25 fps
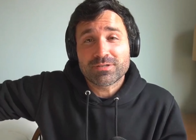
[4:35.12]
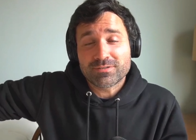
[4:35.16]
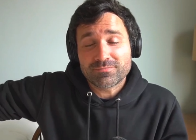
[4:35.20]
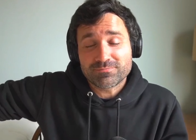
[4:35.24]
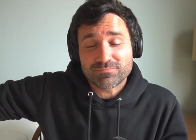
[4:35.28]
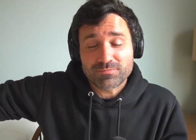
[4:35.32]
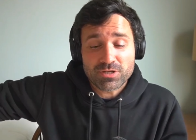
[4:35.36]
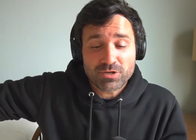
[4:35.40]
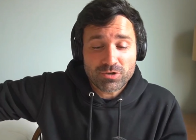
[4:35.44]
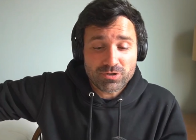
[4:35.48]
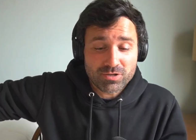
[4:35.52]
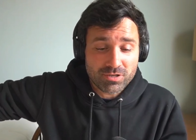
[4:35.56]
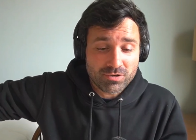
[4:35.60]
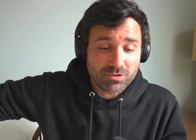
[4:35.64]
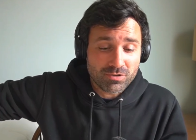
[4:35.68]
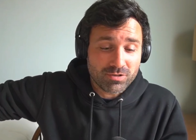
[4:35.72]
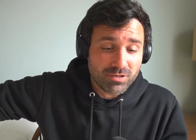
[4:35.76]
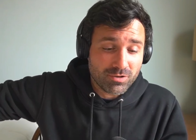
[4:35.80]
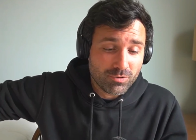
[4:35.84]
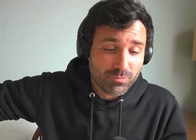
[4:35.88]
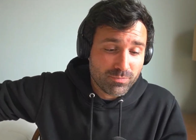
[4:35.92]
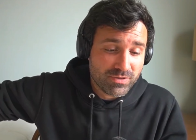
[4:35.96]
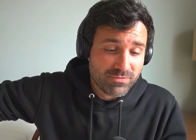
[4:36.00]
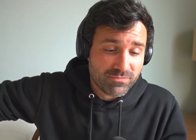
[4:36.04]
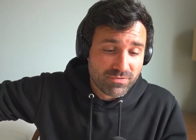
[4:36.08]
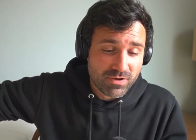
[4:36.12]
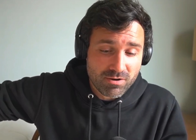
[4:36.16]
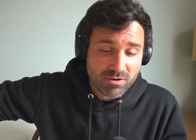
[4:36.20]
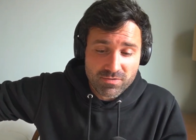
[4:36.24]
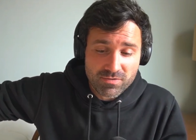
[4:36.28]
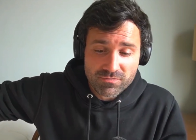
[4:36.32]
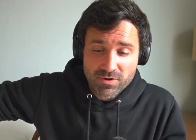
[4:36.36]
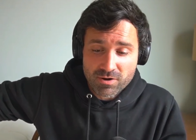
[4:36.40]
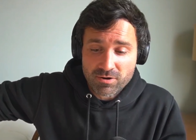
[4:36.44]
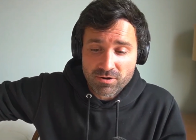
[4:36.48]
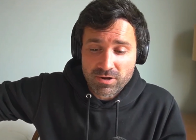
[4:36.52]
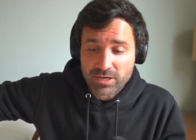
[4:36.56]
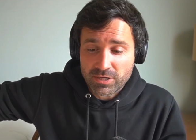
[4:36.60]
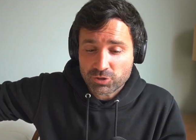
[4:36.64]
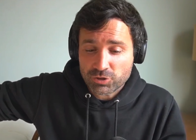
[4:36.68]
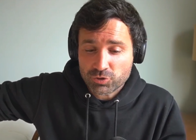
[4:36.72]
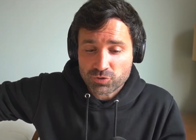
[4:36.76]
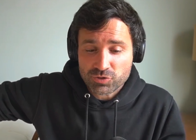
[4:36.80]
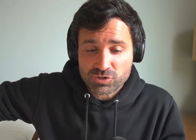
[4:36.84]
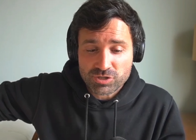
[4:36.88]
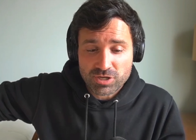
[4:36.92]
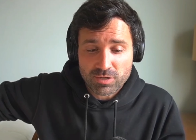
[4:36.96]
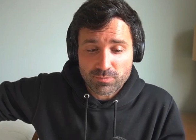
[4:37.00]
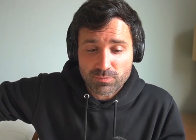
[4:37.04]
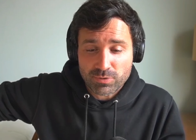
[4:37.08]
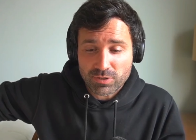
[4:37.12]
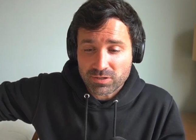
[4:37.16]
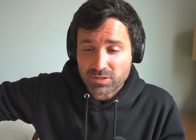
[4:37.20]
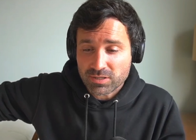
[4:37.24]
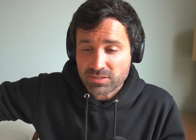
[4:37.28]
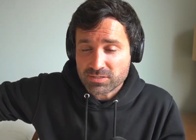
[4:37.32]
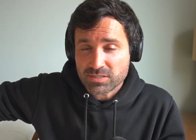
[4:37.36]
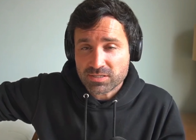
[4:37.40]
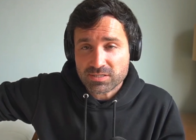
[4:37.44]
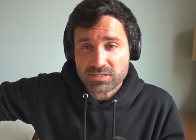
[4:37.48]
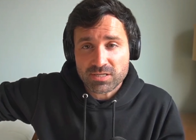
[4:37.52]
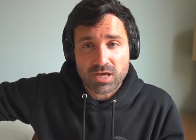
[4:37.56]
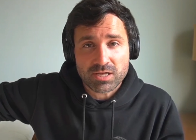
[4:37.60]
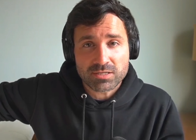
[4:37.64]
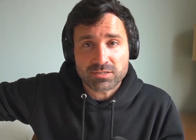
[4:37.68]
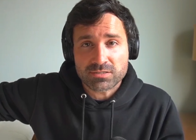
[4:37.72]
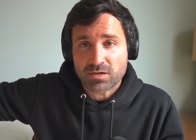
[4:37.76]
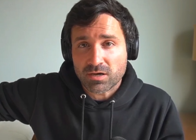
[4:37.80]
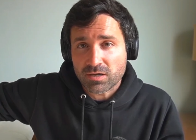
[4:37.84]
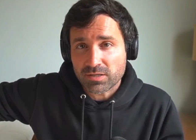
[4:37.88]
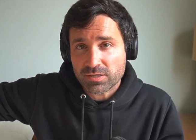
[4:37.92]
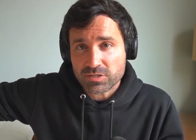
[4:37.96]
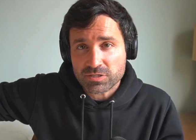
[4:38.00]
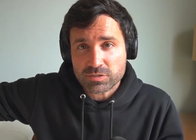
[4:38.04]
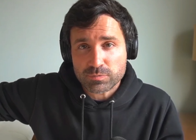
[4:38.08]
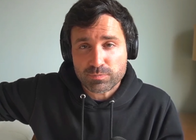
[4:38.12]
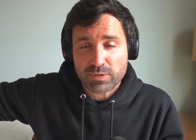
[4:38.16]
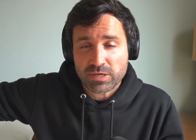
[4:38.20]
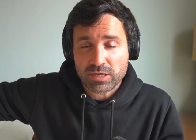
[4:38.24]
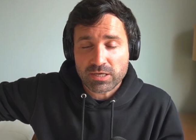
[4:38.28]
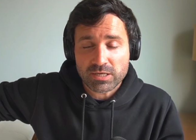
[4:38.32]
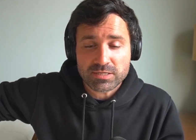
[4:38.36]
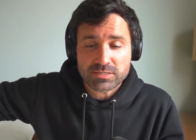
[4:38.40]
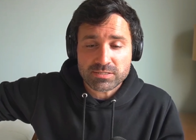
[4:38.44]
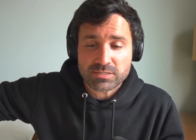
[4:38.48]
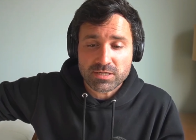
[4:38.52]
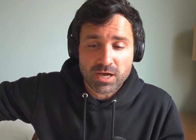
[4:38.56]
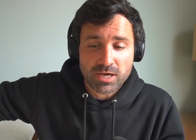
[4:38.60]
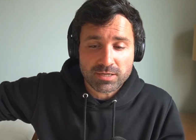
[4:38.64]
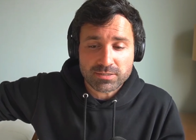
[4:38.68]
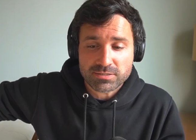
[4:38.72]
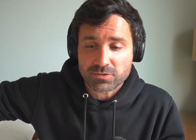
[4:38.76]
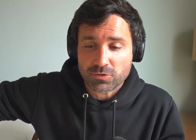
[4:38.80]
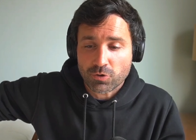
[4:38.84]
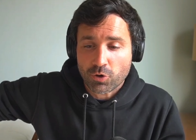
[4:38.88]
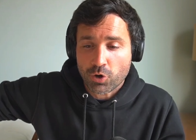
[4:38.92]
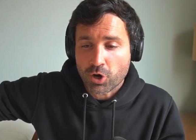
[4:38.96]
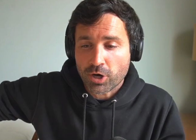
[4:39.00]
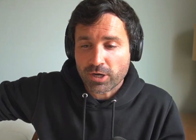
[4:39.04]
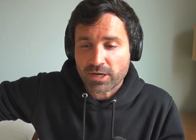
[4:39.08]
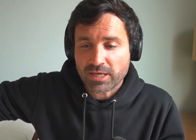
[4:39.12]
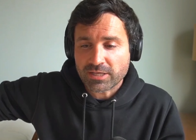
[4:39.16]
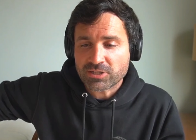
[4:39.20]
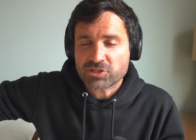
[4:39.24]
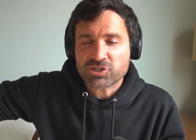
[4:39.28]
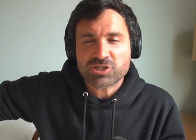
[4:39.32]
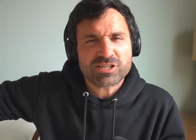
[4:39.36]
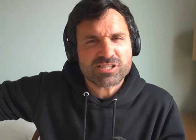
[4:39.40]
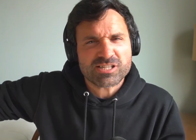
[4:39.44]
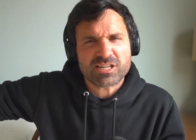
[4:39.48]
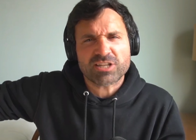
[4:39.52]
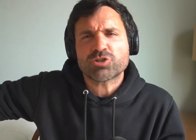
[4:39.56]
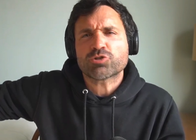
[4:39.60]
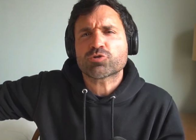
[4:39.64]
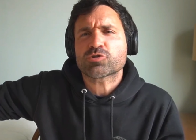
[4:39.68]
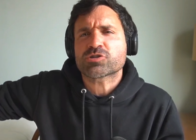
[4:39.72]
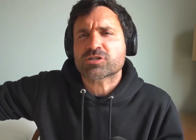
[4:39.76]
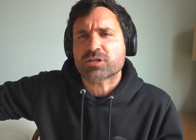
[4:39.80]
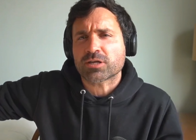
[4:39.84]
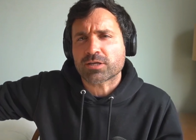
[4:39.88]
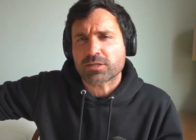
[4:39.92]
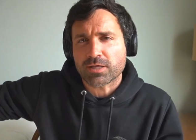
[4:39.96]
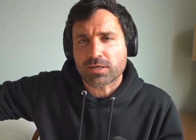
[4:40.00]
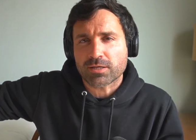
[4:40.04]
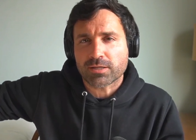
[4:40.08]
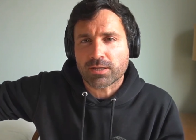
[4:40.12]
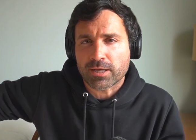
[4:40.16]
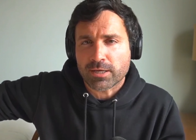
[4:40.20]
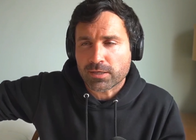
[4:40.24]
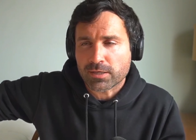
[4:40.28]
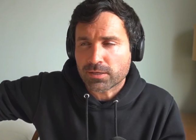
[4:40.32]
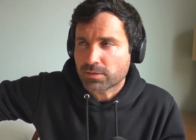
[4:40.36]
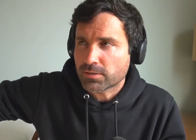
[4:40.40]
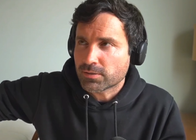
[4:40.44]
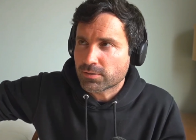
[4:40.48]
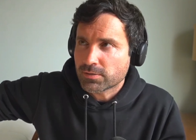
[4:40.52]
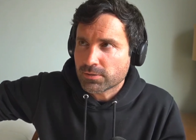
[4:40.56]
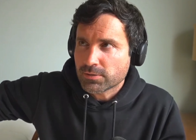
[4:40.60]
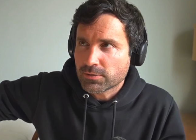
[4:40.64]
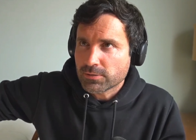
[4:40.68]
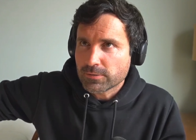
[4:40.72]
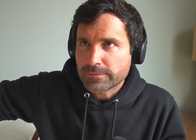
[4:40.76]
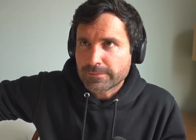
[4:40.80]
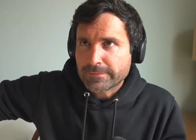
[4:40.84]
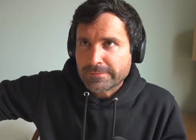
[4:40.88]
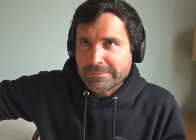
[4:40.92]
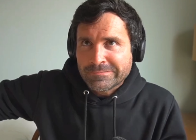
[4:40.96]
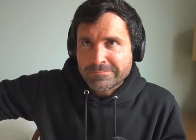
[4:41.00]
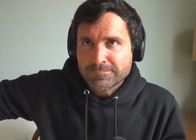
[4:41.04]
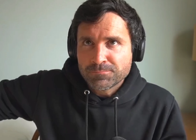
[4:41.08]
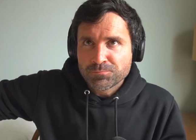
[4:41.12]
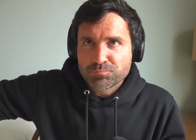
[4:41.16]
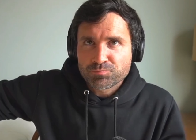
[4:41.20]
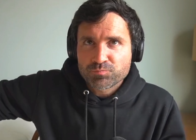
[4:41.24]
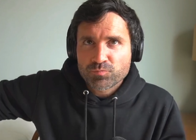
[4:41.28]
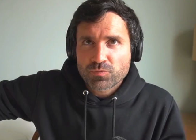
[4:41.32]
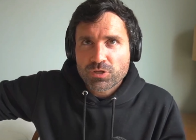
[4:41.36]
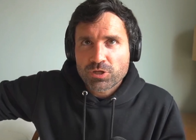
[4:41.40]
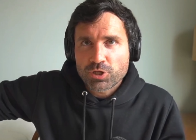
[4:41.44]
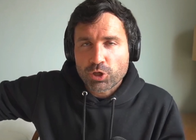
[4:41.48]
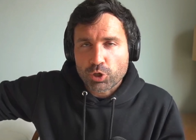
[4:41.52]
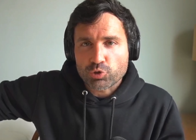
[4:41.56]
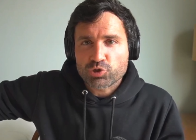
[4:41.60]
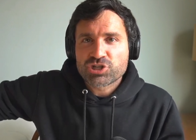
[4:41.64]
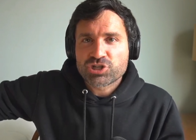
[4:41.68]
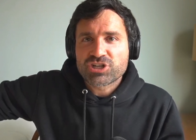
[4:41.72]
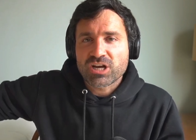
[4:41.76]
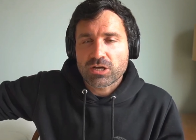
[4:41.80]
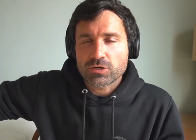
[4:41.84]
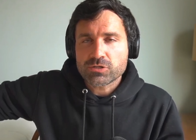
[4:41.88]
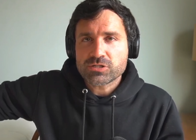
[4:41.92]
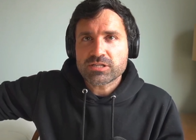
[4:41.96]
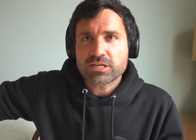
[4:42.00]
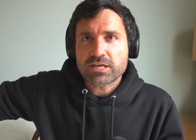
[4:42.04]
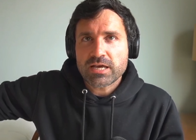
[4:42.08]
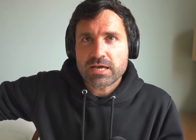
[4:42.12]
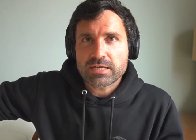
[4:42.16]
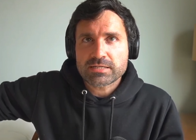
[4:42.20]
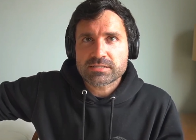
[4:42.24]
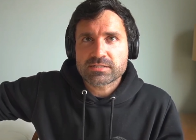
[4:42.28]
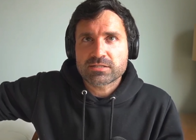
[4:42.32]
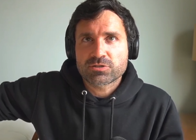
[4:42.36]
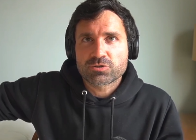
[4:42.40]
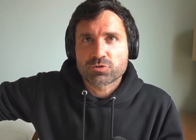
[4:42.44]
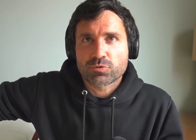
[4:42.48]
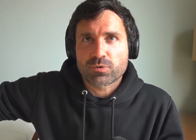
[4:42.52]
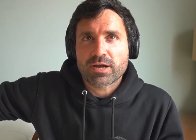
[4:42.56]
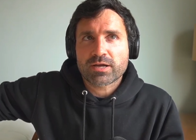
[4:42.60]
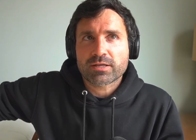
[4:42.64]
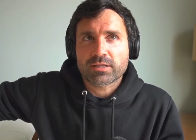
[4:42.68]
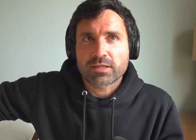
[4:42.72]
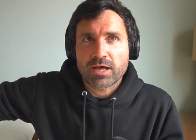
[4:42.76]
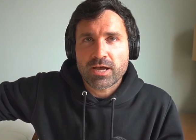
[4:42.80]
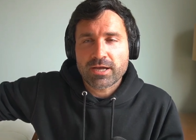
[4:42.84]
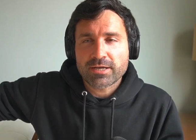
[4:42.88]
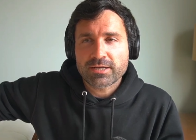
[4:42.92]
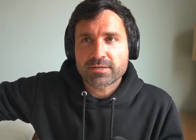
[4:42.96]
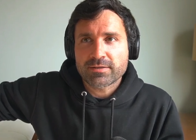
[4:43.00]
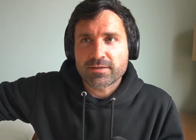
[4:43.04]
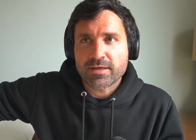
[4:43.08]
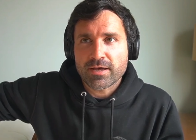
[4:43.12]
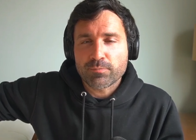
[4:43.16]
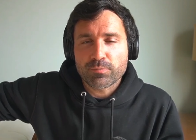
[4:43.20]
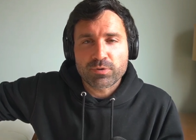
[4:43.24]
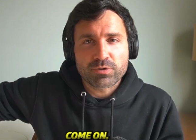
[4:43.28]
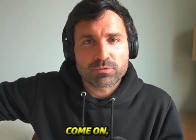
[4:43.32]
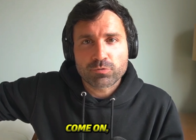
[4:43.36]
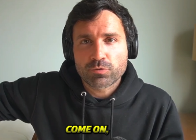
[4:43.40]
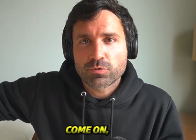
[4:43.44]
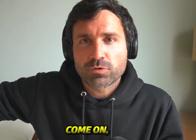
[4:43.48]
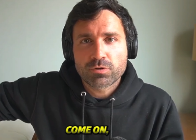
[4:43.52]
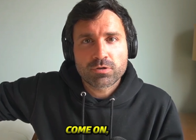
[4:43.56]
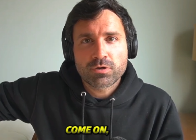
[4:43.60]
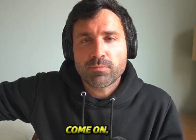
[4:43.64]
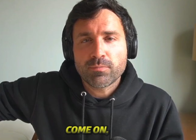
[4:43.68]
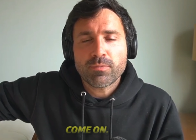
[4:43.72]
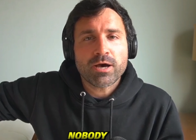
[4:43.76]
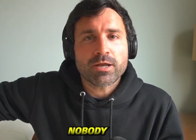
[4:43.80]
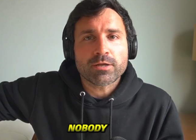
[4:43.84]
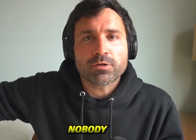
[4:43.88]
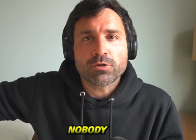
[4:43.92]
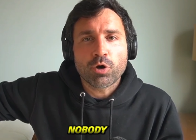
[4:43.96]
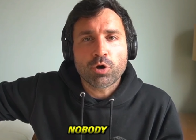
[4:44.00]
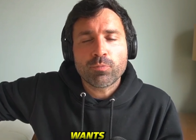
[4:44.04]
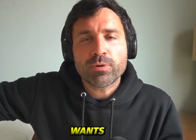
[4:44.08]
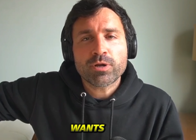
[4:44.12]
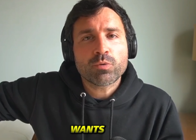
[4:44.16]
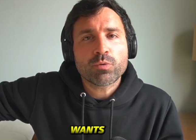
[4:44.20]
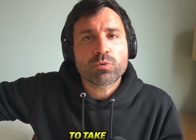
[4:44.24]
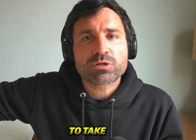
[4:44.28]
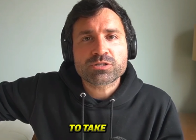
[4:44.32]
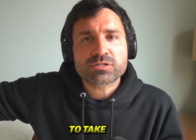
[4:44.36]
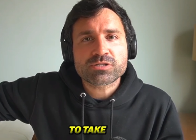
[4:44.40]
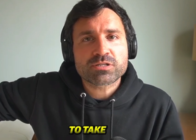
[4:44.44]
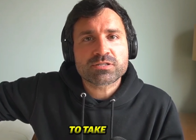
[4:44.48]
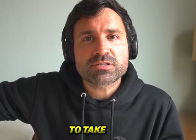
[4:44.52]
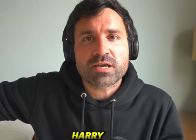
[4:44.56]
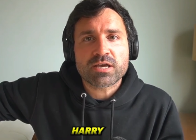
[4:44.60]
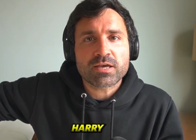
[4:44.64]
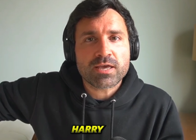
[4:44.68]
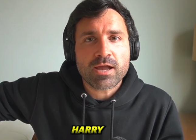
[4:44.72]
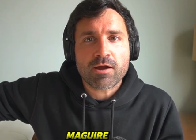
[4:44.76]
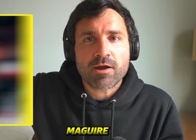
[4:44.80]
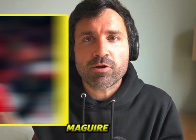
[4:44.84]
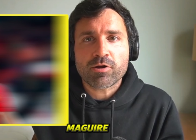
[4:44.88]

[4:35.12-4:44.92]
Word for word: it'll be very, very interesting, but this is not done. The spigot is not on. It's just interesting that, like, you know, Chelsea has the direct line to them, but come on, nobody wants to take Harry